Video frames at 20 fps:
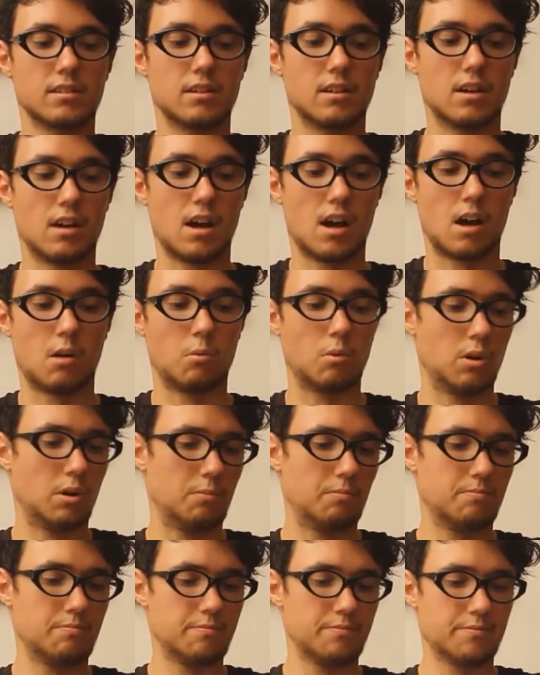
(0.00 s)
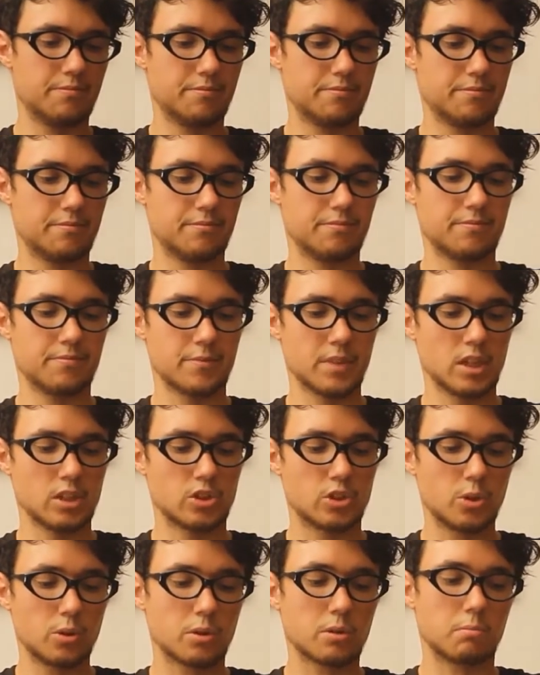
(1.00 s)
2
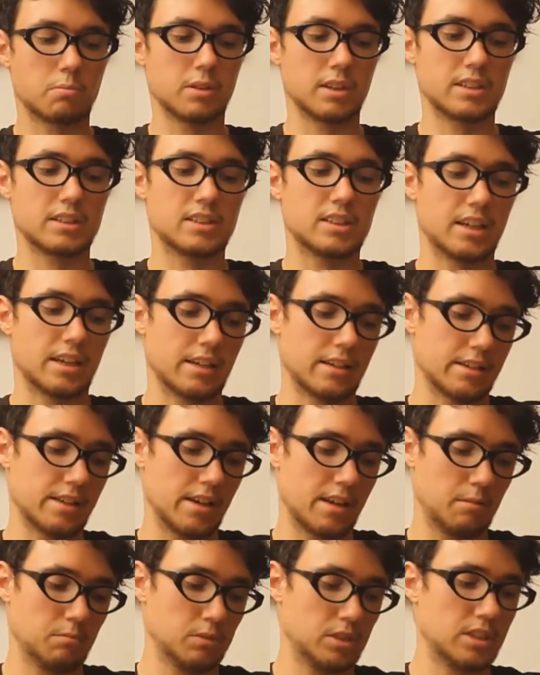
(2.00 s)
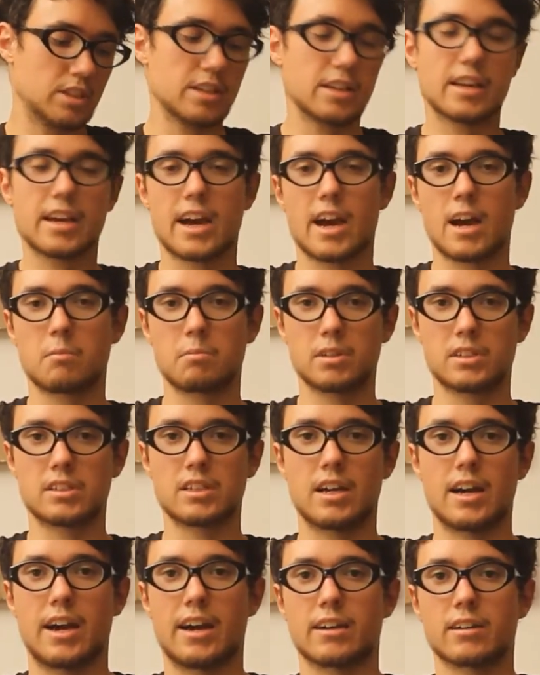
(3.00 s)
complete Sega games, Decap
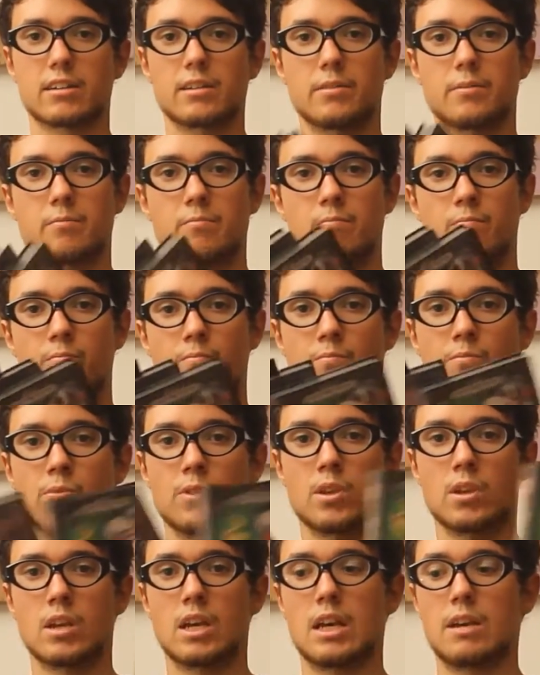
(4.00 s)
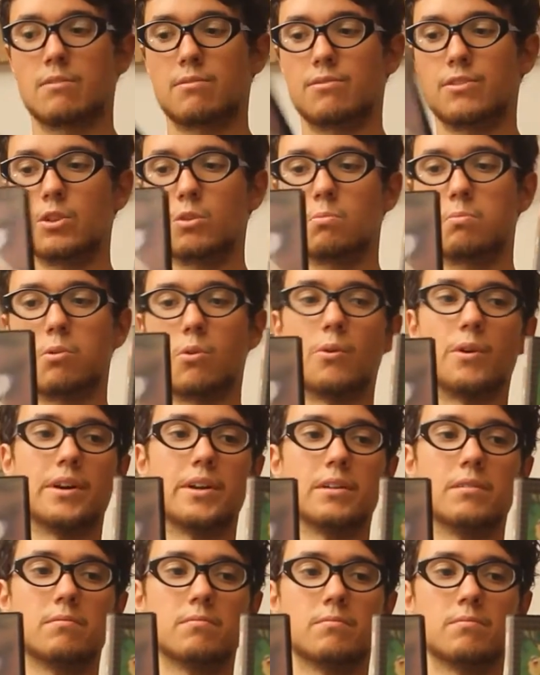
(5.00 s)
Attack and
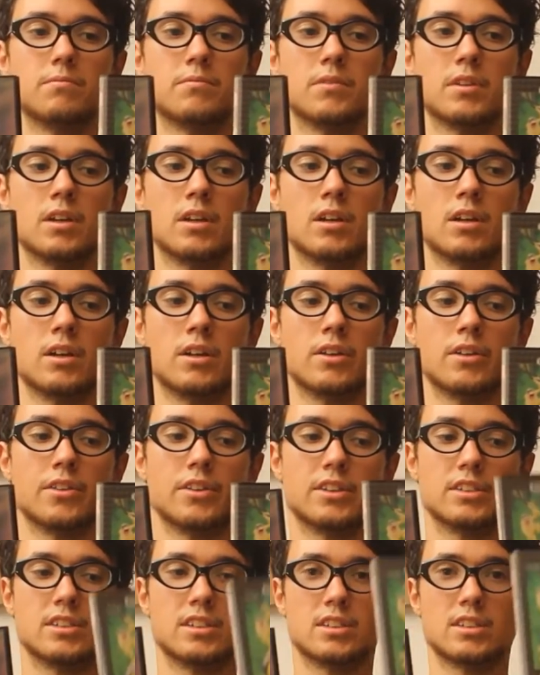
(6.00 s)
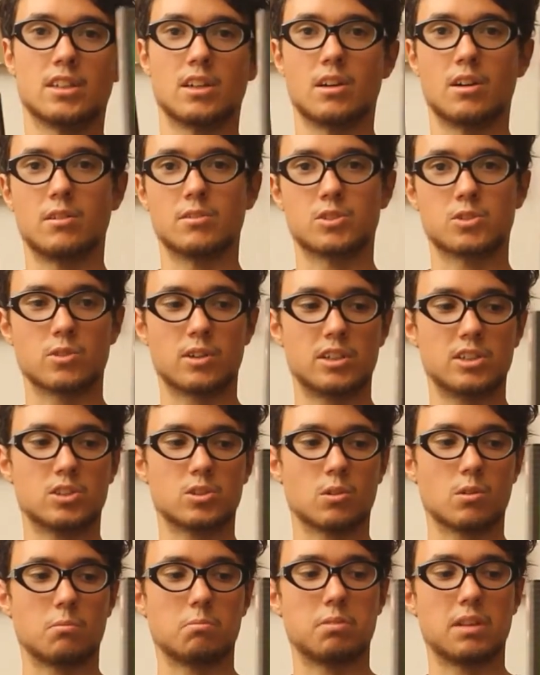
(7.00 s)
Viewpoint. This is a strange
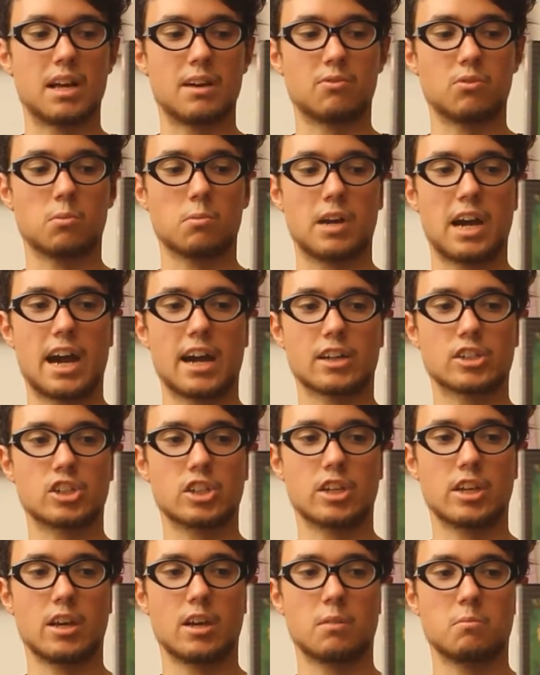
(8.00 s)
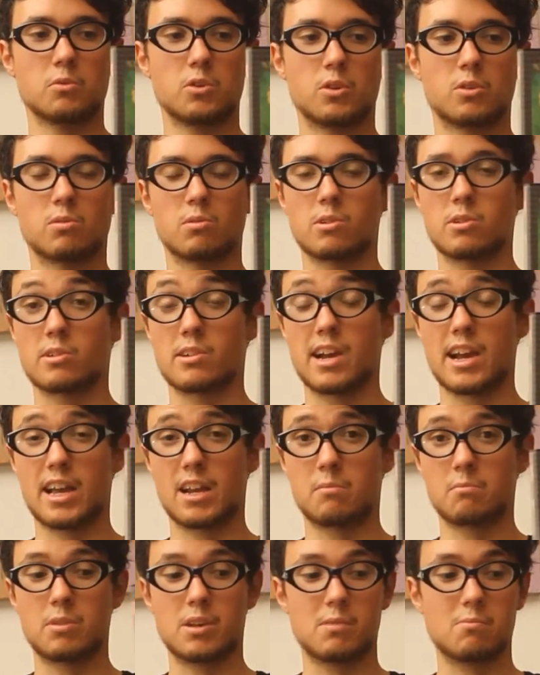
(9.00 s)
sort of platformer action game where you throw your head
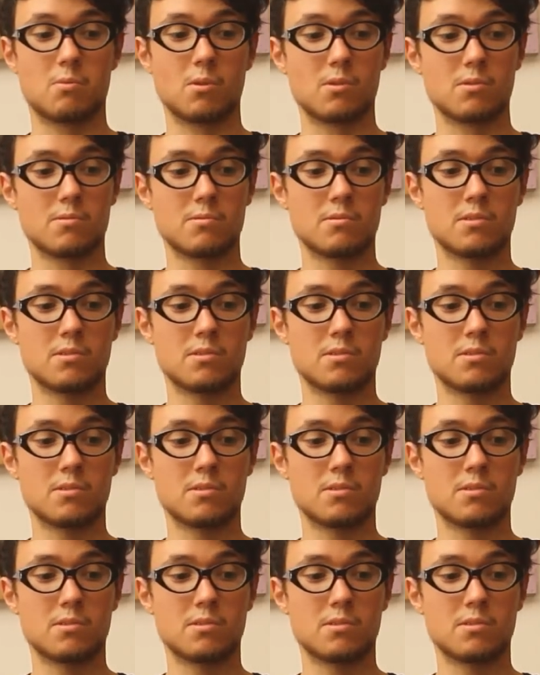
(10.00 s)
at people,